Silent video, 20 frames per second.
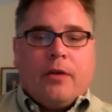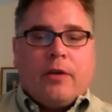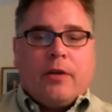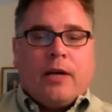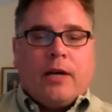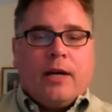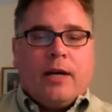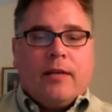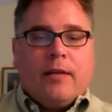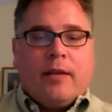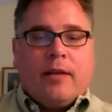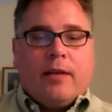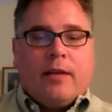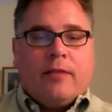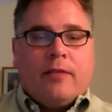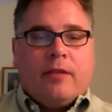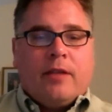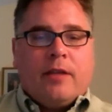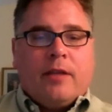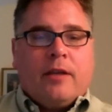
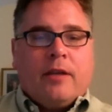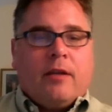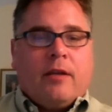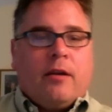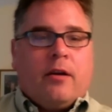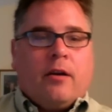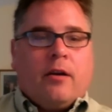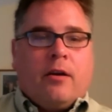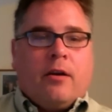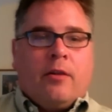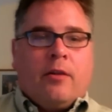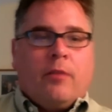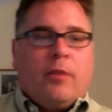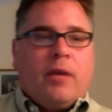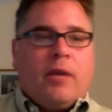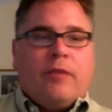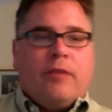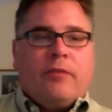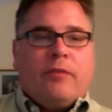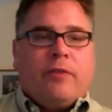contexts, like are the
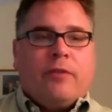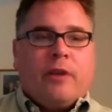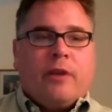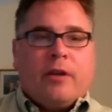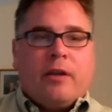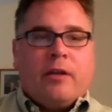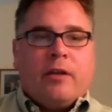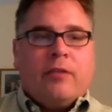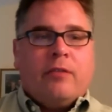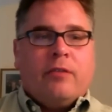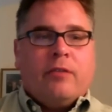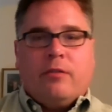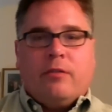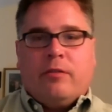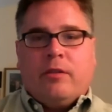Pastafarians